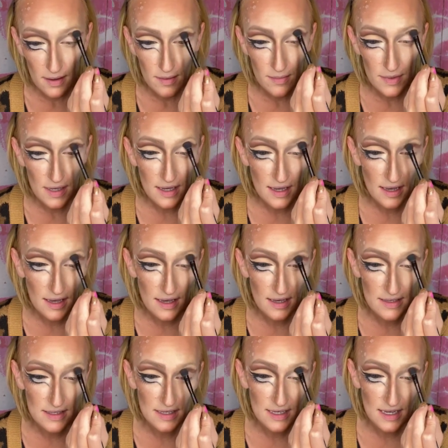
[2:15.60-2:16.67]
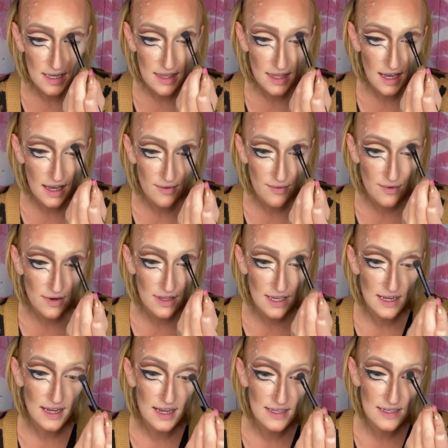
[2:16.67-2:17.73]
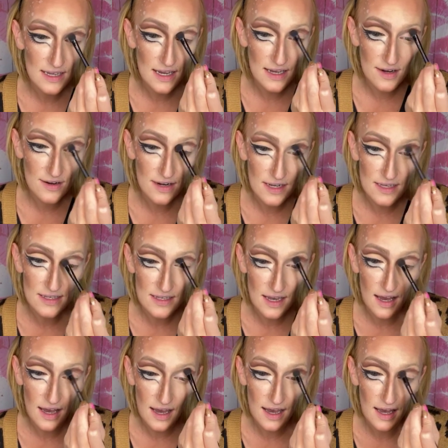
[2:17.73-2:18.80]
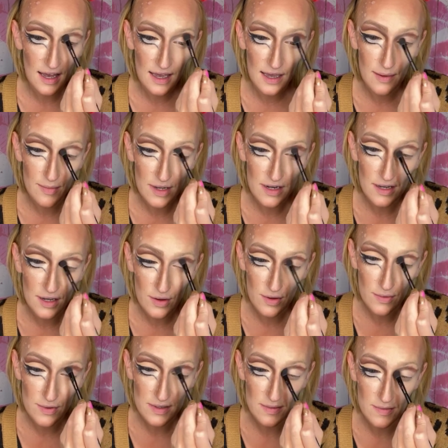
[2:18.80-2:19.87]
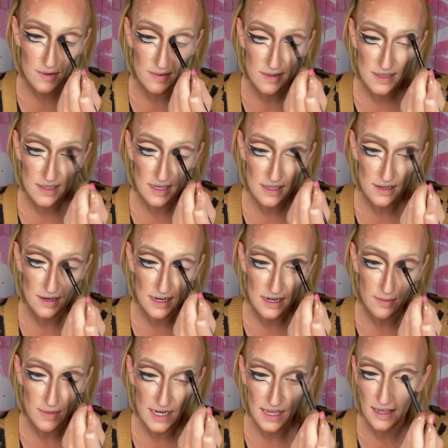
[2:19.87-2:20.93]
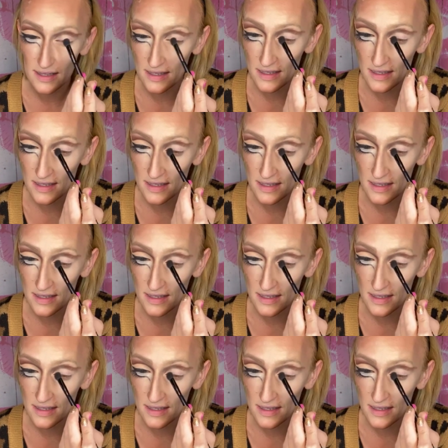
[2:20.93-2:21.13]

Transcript: Because to get that really nice cut crease, I am going to go in with some concealer in a minute.